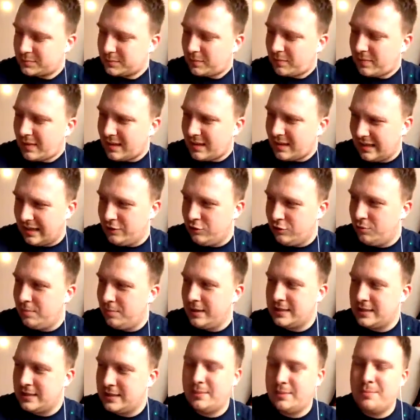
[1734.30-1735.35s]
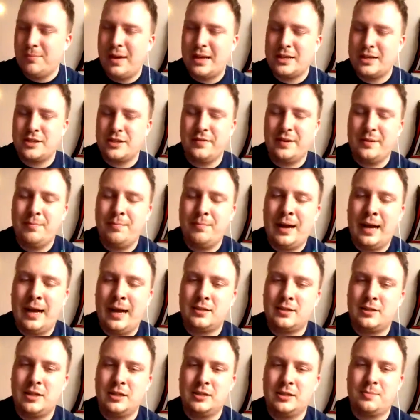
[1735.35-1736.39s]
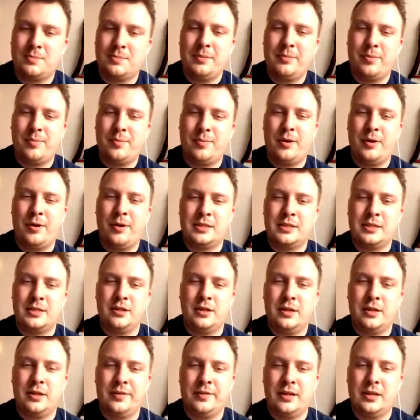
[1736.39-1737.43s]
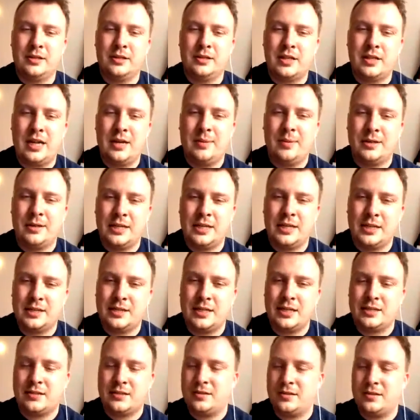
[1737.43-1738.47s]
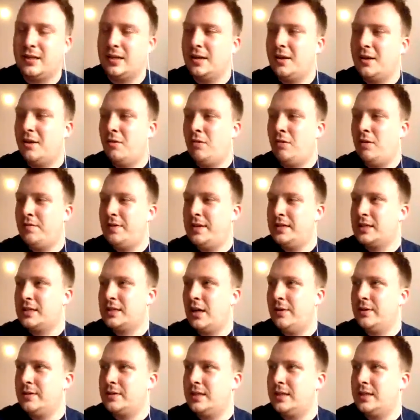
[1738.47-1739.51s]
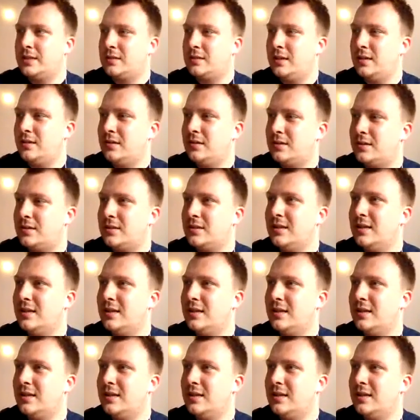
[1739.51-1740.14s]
that Lundberg's had a massive impact since being promoted to the first team as one of his co-assistants,